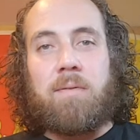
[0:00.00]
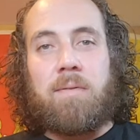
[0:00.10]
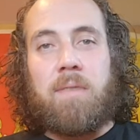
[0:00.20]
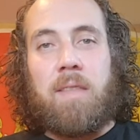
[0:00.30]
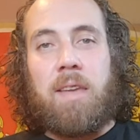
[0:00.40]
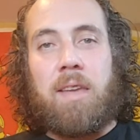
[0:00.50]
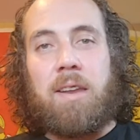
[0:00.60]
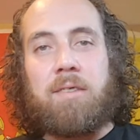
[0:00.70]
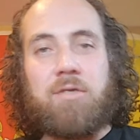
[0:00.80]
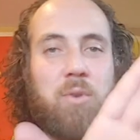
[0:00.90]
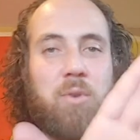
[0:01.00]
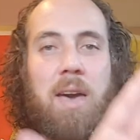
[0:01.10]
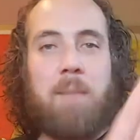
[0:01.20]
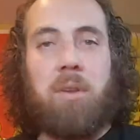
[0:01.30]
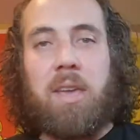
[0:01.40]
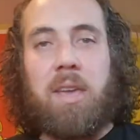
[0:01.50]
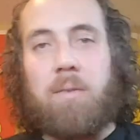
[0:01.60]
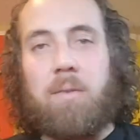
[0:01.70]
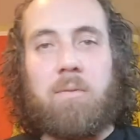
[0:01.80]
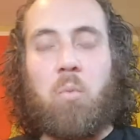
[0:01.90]
and then it just so happened to get
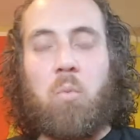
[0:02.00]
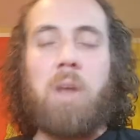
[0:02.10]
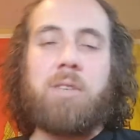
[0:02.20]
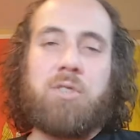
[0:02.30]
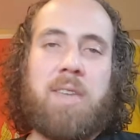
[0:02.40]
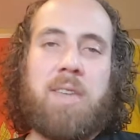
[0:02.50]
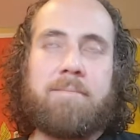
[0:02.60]
wedged in.